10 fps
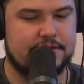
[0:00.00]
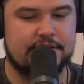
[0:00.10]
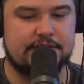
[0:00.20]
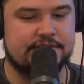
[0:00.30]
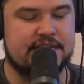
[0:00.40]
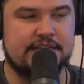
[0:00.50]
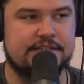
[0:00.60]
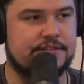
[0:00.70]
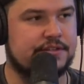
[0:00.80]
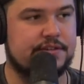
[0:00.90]
in this case,
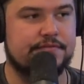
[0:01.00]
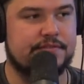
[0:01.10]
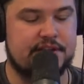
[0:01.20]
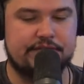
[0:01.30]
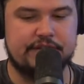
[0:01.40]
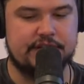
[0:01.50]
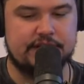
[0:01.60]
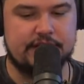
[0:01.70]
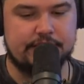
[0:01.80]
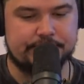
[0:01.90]
he should have definitely
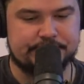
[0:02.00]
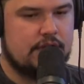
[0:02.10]
done that.